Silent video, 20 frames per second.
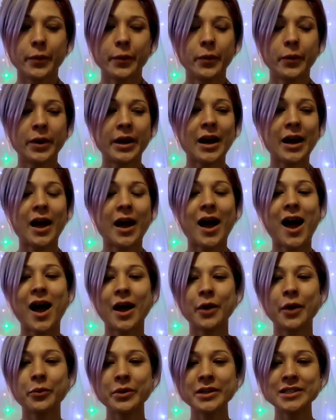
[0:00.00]
when
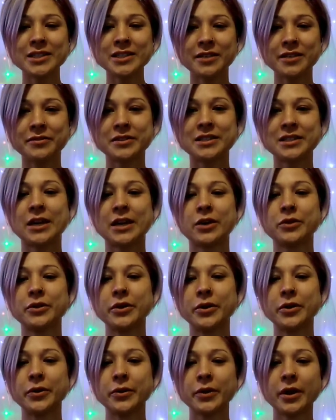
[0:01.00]
I receive a
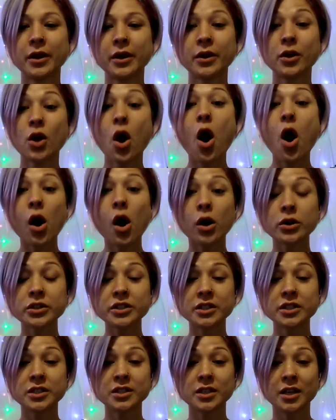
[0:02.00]
download
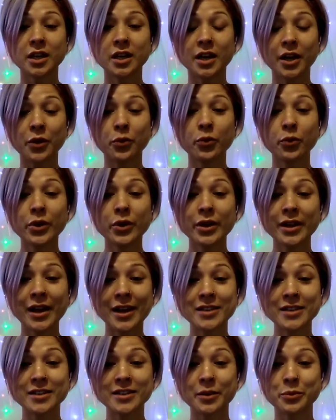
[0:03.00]
consciously and I
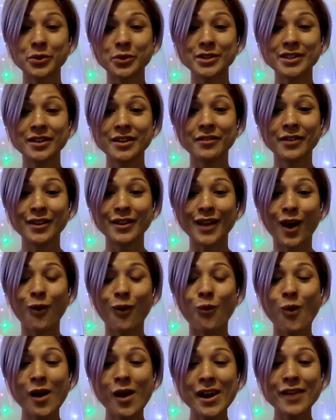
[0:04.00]
realize I'm receiving that,
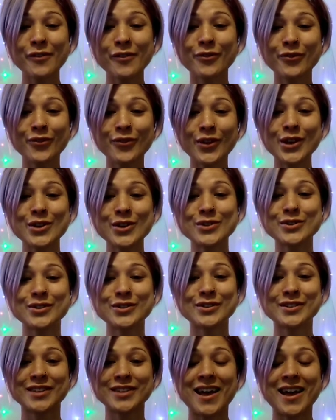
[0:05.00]
what it
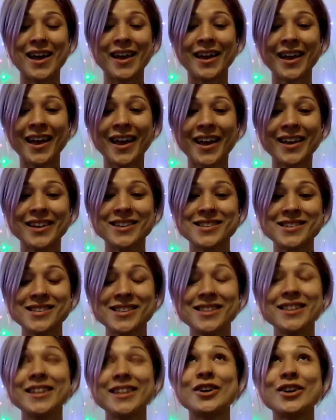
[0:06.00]
feels like is
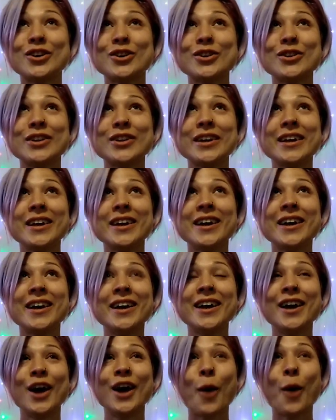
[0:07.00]
literally
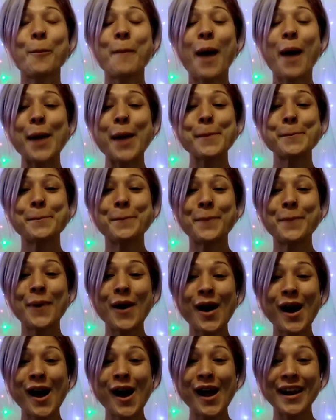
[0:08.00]
my
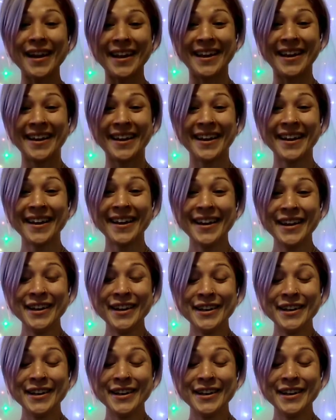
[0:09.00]
body